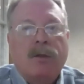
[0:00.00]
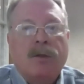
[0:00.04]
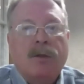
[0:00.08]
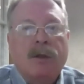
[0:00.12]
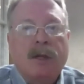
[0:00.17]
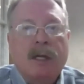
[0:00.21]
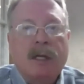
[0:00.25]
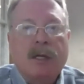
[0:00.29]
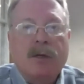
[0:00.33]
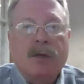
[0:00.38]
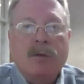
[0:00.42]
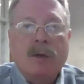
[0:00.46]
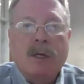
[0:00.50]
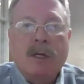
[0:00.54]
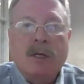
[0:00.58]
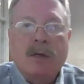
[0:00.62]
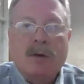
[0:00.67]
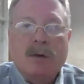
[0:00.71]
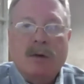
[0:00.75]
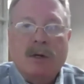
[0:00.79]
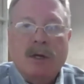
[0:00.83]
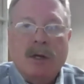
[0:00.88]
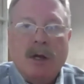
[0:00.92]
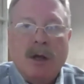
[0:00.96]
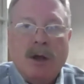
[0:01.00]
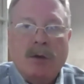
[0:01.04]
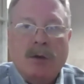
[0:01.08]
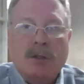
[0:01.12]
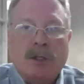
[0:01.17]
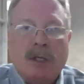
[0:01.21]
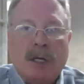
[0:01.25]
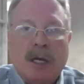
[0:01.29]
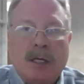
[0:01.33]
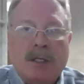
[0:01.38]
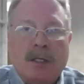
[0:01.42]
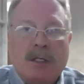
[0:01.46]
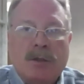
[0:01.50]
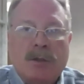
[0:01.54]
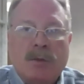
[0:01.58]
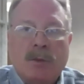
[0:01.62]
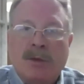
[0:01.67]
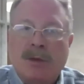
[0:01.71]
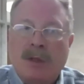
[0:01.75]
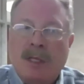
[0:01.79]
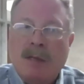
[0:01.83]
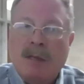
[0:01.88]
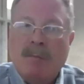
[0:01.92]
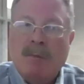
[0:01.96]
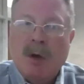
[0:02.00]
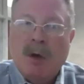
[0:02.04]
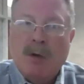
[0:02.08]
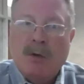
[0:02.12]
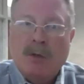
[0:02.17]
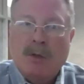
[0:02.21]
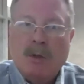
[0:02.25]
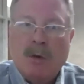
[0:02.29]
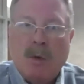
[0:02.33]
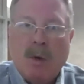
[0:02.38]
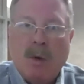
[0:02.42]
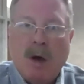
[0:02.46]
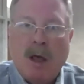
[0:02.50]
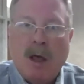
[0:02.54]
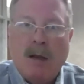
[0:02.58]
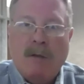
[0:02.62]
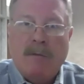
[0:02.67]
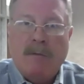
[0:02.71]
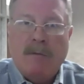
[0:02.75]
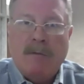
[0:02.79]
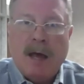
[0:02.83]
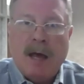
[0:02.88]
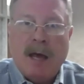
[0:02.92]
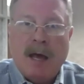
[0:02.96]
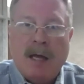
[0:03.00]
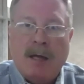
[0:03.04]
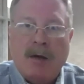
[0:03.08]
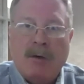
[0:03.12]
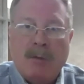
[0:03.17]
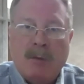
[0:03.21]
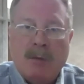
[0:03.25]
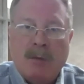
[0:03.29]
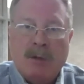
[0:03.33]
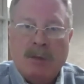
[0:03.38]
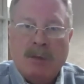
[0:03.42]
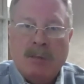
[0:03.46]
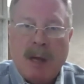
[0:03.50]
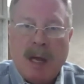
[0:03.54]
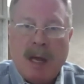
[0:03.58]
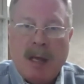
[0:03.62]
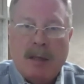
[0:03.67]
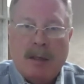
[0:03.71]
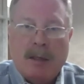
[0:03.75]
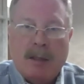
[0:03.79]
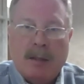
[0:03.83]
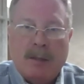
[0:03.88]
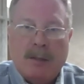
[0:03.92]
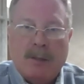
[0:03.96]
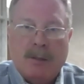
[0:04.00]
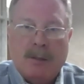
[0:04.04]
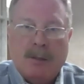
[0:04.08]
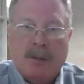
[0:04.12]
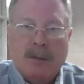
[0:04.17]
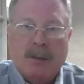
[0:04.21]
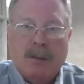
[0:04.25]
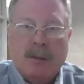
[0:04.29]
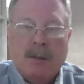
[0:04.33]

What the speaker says: Then you enter negotiations with the most qualified respondent.